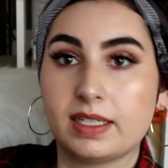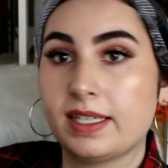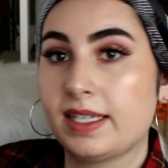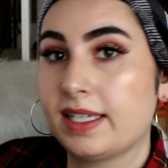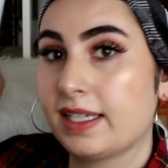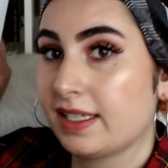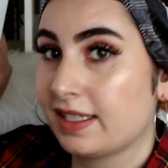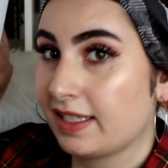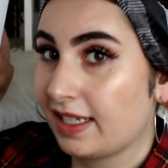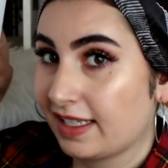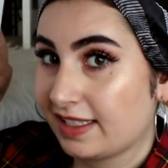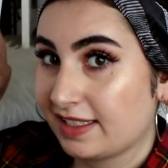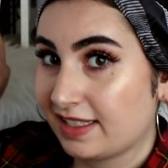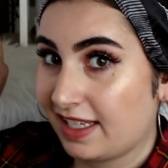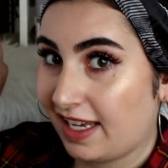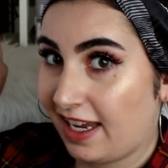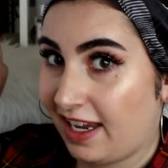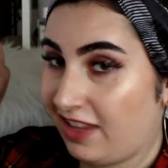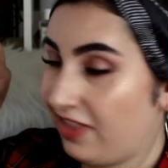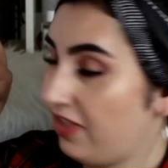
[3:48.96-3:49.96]
And next
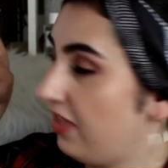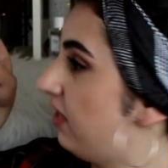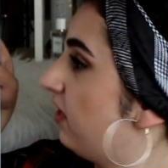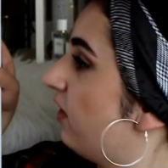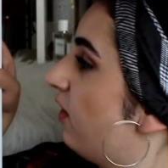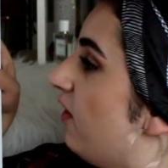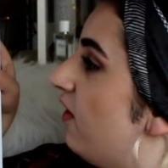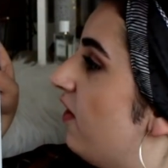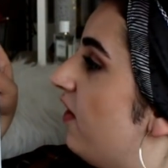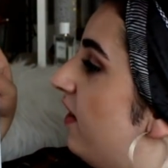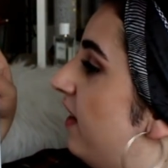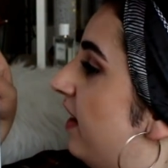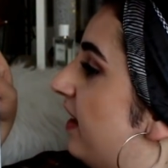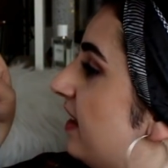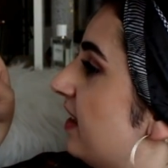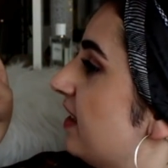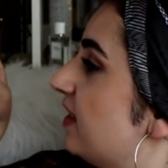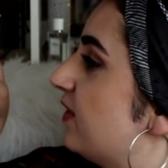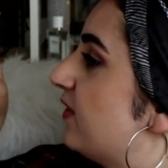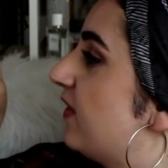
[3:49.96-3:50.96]
the eighth door,
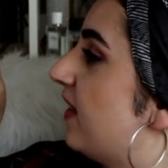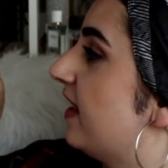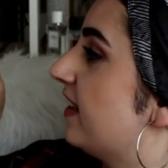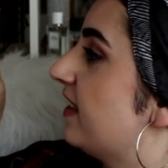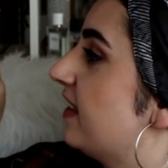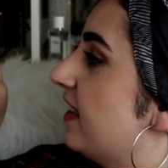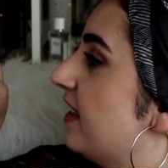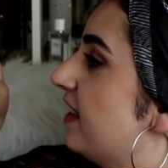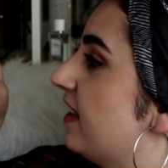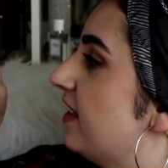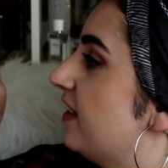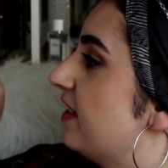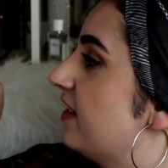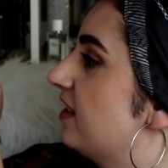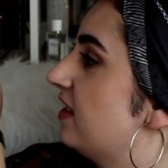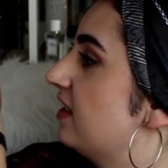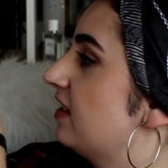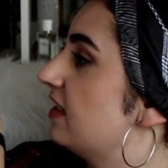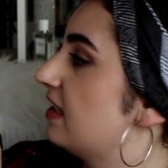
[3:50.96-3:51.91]
and it's right here.